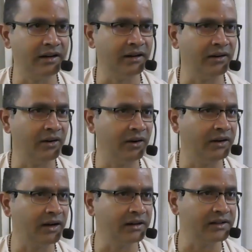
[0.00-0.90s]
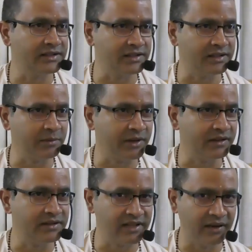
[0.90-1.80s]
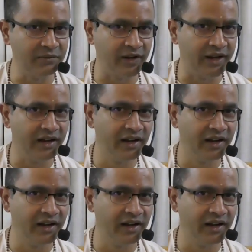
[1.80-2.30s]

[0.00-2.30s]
all darkness disappears. Same way,